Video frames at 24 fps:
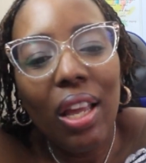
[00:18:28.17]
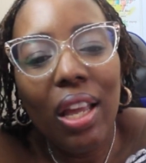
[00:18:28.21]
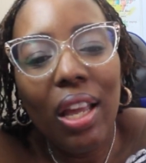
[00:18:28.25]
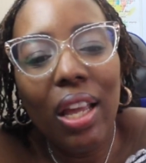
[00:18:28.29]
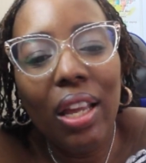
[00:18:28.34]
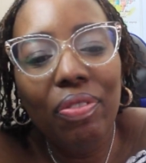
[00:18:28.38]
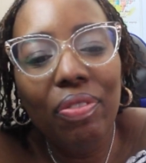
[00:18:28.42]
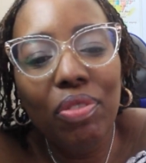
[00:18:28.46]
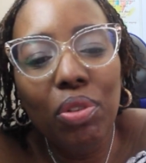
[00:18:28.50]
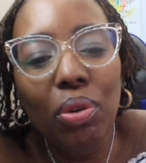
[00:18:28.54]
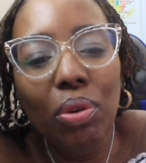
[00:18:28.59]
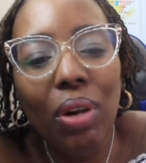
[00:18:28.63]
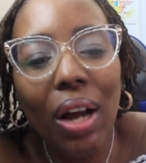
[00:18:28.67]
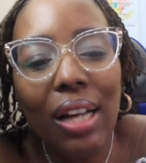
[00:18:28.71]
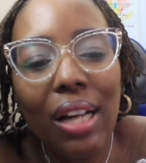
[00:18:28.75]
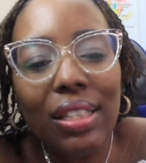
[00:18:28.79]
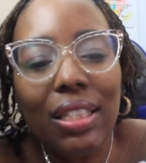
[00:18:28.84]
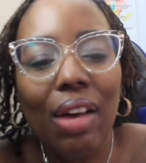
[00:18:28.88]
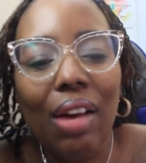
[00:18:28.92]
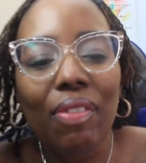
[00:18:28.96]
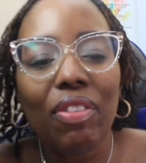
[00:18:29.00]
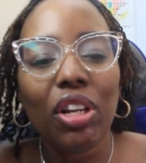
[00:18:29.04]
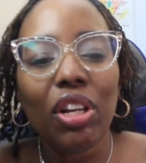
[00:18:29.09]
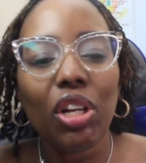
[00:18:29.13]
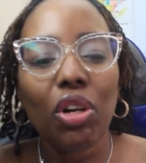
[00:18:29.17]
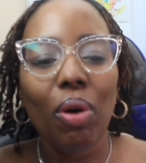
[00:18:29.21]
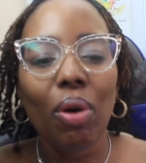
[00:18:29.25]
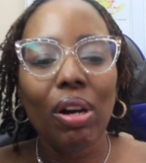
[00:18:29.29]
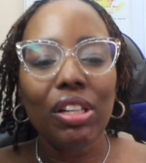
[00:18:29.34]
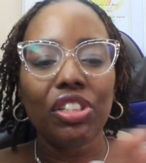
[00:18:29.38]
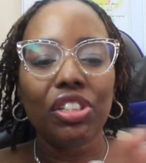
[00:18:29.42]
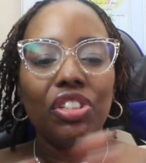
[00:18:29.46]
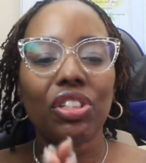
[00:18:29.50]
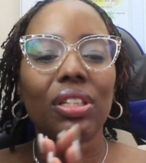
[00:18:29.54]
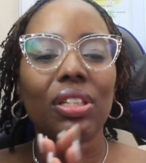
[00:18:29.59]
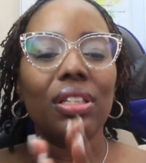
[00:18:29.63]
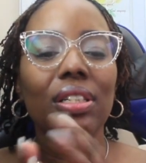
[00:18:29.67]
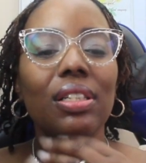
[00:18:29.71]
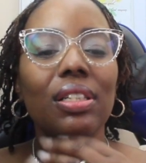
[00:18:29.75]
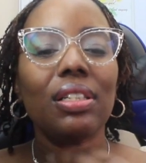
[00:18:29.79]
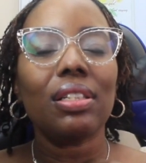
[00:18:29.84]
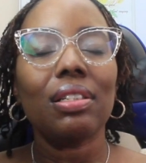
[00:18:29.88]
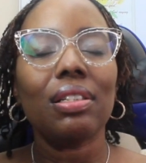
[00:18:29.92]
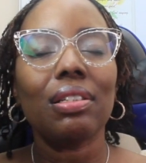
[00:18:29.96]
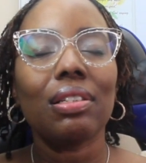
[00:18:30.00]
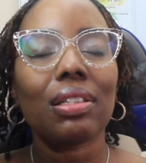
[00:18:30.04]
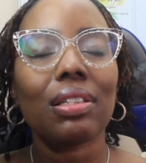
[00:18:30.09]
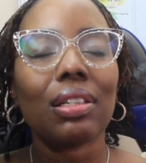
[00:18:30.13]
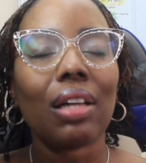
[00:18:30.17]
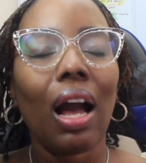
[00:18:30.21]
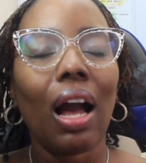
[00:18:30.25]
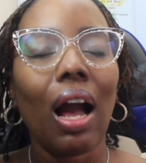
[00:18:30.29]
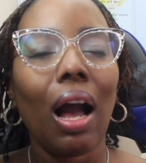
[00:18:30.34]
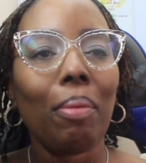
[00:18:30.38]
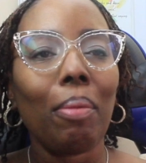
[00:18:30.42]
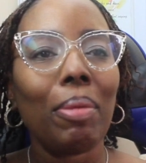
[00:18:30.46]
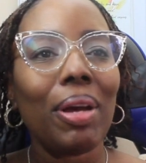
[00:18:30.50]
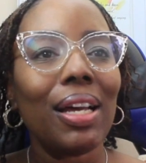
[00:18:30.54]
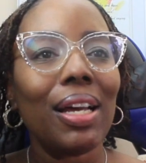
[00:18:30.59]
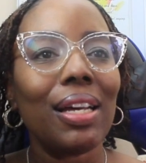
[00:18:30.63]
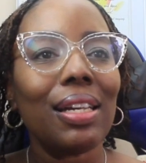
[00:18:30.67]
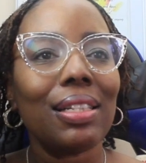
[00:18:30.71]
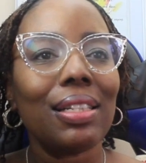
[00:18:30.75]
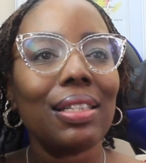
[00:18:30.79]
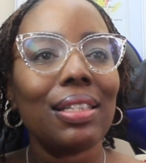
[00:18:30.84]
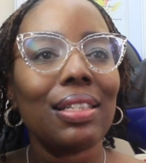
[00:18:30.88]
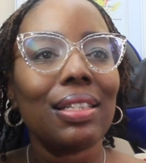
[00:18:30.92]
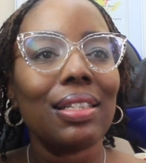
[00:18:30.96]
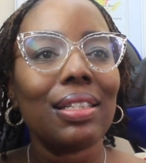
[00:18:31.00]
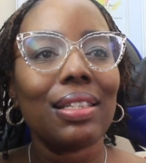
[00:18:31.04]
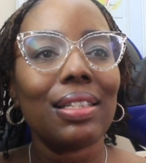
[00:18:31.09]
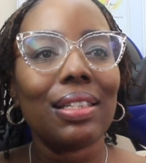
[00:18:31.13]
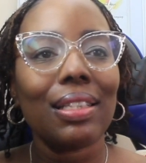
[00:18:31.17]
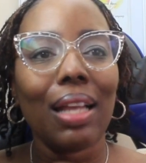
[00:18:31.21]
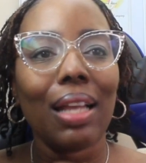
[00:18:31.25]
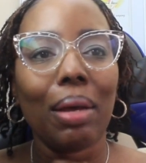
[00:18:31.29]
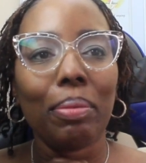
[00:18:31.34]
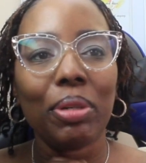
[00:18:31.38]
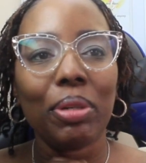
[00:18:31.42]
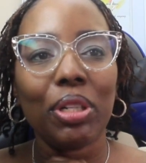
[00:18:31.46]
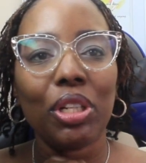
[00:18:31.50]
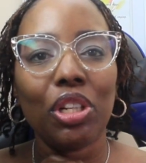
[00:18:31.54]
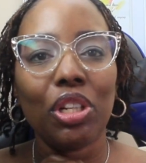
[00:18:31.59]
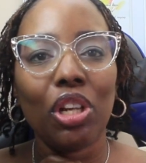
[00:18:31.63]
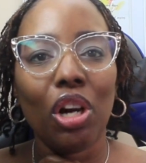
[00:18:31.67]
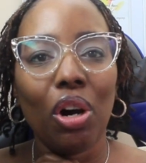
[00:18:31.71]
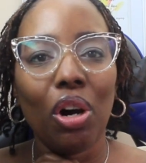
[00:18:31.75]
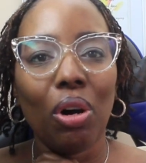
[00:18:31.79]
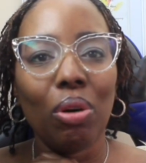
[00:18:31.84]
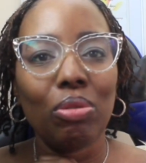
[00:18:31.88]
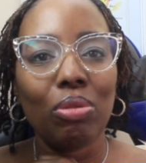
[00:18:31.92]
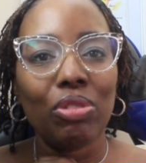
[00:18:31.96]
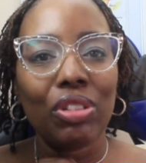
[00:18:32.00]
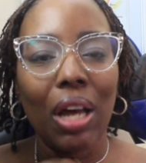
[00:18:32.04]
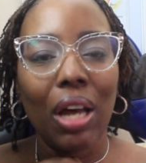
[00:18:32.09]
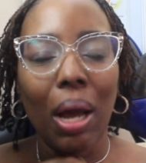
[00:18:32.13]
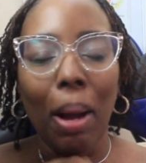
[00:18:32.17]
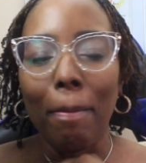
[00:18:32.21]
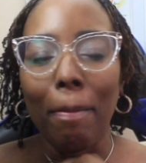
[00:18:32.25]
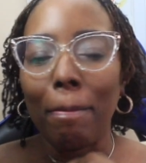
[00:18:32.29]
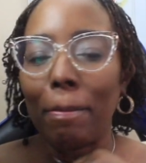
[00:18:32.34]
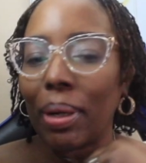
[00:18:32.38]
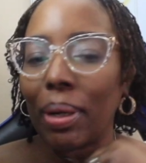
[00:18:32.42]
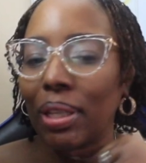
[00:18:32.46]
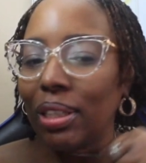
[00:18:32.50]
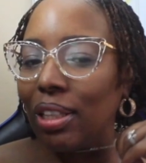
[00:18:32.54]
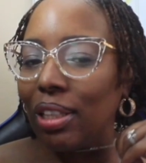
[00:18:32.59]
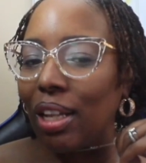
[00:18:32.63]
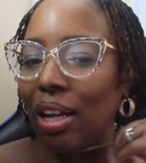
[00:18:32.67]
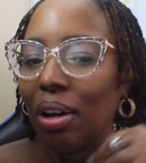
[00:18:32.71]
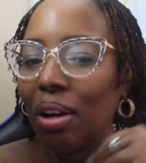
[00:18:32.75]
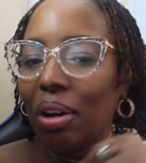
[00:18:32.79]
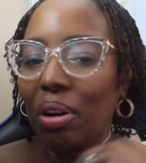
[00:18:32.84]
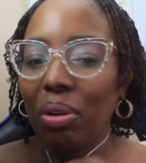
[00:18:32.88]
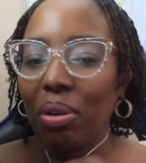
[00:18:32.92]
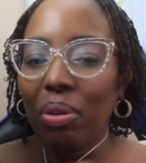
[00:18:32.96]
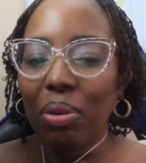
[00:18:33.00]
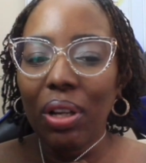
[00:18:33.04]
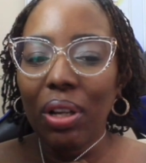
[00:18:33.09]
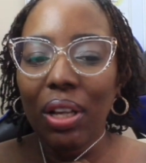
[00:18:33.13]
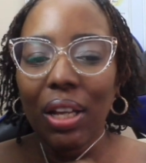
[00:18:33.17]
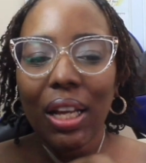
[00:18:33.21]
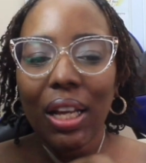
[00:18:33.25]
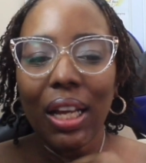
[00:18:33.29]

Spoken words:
If you guys have any questions, comments, let me know down below.